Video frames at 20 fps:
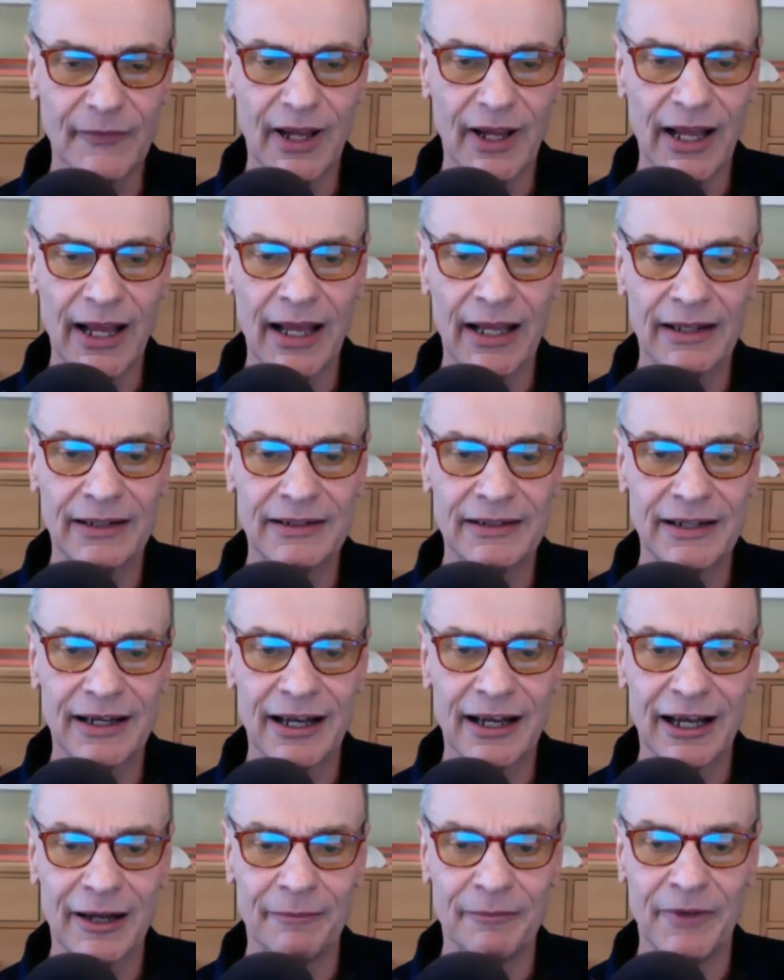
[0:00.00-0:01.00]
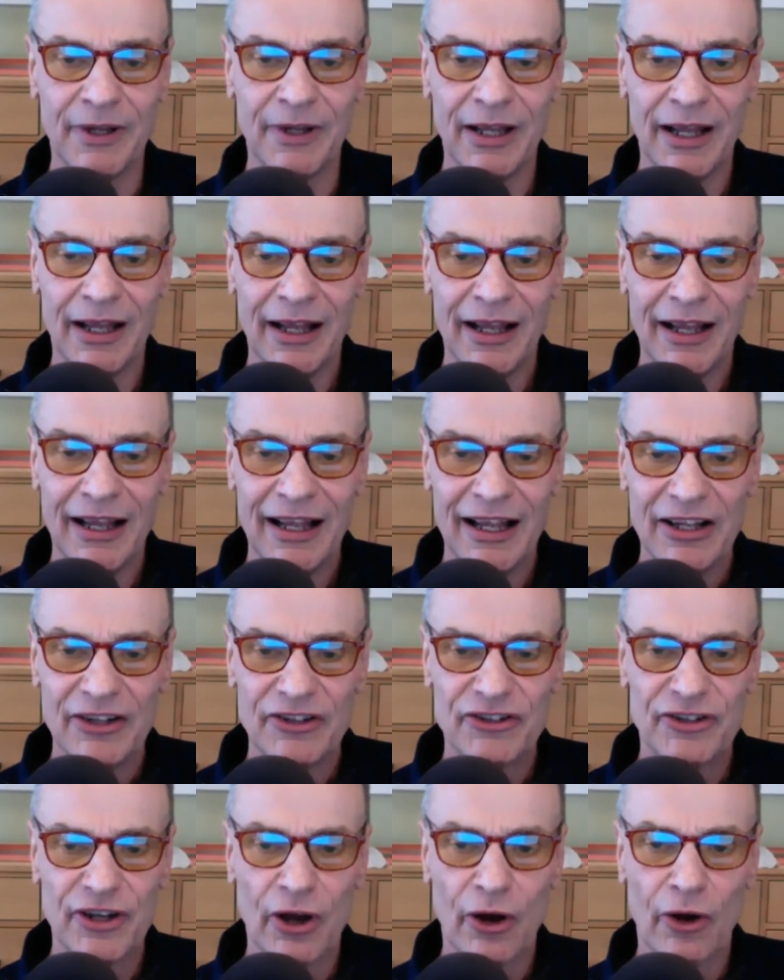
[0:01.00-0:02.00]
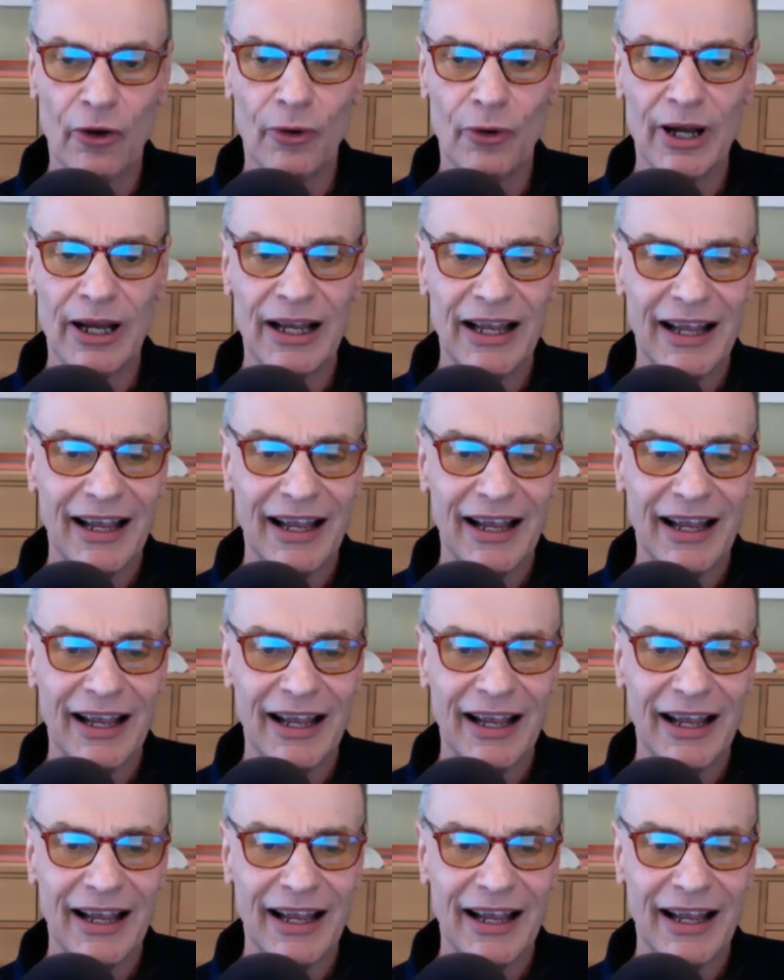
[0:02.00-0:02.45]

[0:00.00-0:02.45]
And so